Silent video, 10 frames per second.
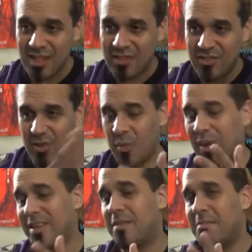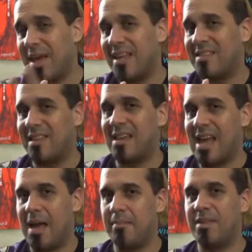So when the main thing
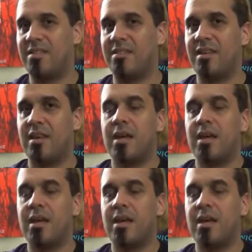happens